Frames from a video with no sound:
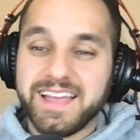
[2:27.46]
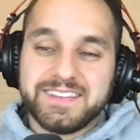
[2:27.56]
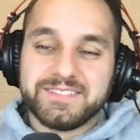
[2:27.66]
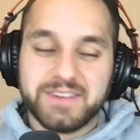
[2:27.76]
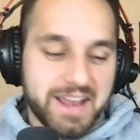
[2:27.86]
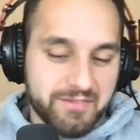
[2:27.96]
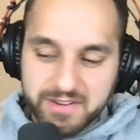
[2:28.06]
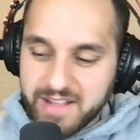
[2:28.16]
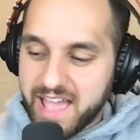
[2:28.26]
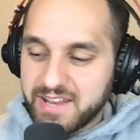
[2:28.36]
Yeah,
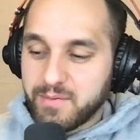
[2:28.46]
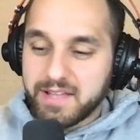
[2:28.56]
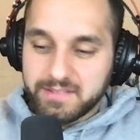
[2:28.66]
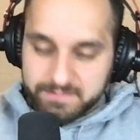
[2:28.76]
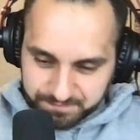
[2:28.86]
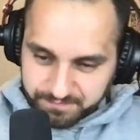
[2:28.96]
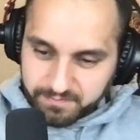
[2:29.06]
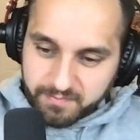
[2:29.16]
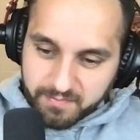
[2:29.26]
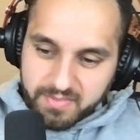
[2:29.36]
whatever. Anyway,
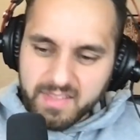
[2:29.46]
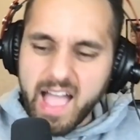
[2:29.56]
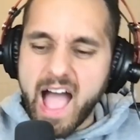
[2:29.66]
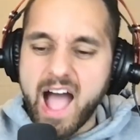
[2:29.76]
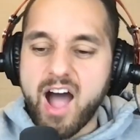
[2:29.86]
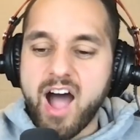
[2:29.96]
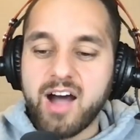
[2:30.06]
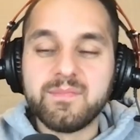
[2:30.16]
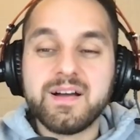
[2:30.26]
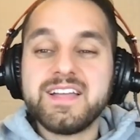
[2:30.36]
so
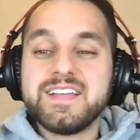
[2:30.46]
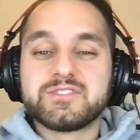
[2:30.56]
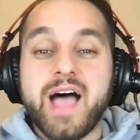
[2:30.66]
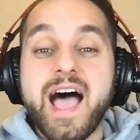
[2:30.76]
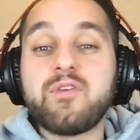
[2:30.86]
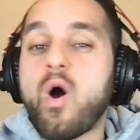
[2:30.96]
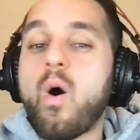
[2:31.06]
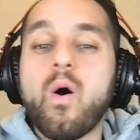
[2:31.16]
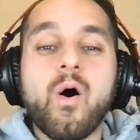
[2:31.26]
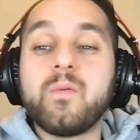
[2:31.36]
I have a
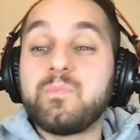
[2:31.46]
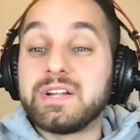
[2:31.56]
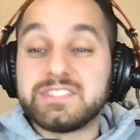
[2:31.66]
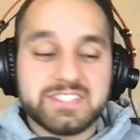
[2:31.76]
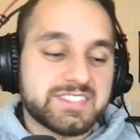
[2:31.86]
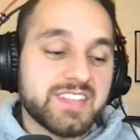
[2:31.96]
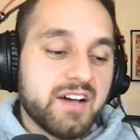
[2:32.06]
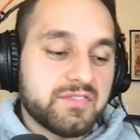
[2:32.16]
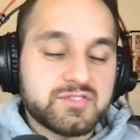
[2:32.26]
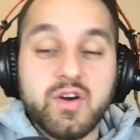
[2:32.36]
whole bunch of
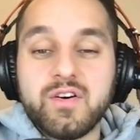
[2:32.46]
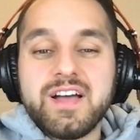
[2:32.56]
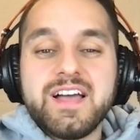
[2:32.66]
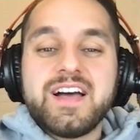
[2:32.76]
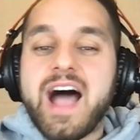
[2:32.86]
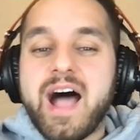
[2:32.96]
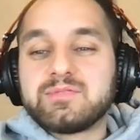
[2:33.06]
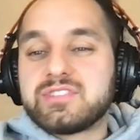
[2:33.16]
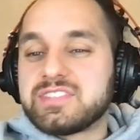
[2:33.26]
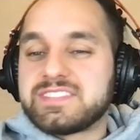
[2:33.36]
stuff. So
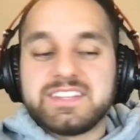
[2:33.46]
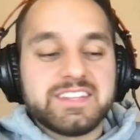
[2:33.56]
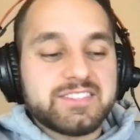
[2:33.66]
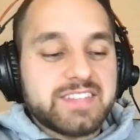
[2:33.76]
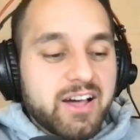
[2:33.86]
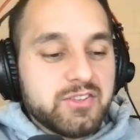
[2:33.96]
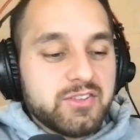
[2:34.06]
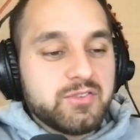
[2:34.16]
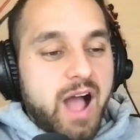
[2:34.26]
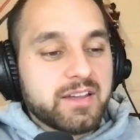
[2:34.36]
I'm just going to tell
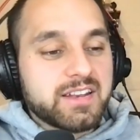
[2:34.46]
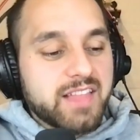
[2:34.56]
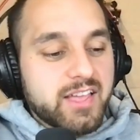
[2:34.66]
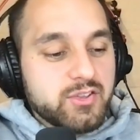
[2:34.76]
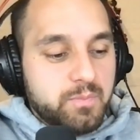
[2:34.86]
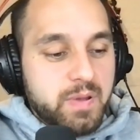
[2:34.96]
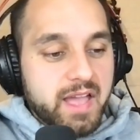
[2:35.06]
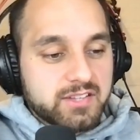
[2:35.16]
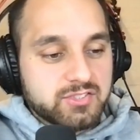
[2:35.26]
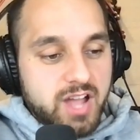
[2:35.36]
you, I'm going to let you
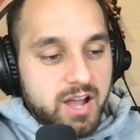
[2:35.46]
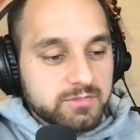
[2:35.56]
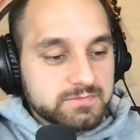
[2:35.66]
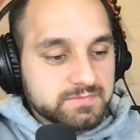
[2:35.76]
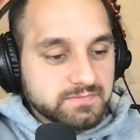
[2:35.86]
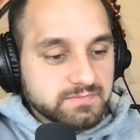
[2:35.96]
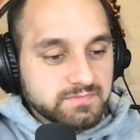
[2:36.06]
pick, Joe.